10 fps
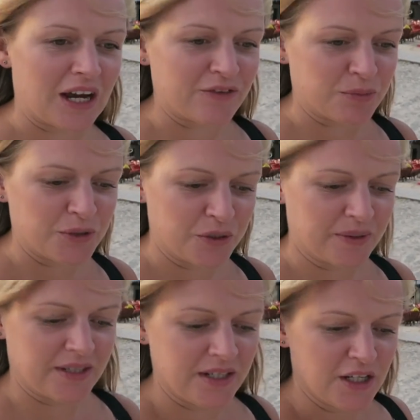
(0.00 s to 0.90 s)
I've just been
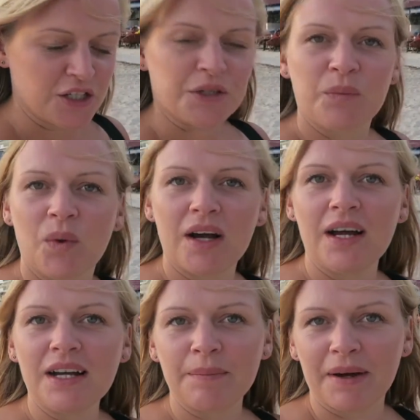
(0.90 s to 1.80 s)
doing some
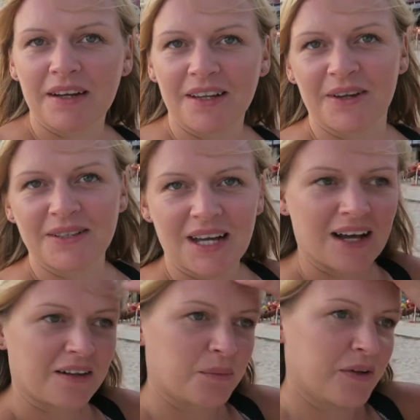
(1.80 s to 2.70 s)
work back at the
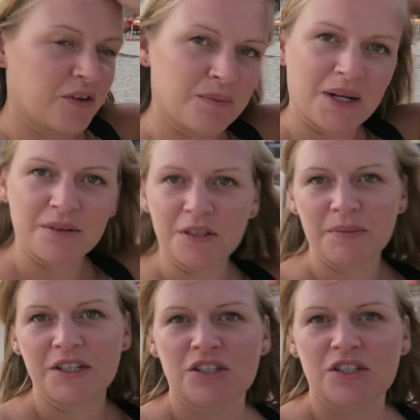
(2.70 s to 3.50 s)
hotel and we've come down to the beach.